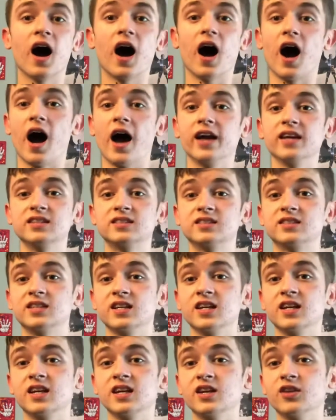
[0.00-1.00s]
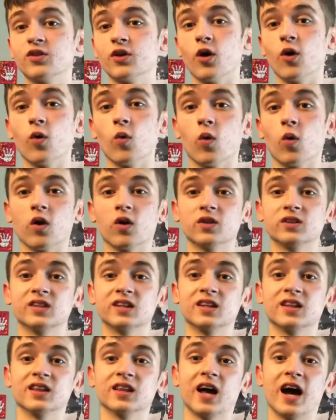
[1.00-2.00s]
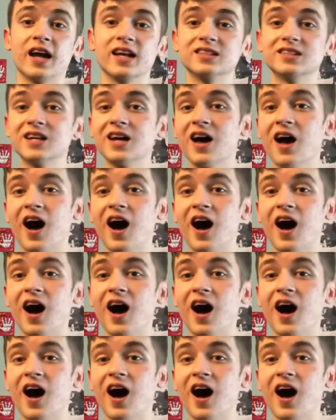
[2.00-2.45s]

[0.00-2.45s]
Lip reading: I see the world in light.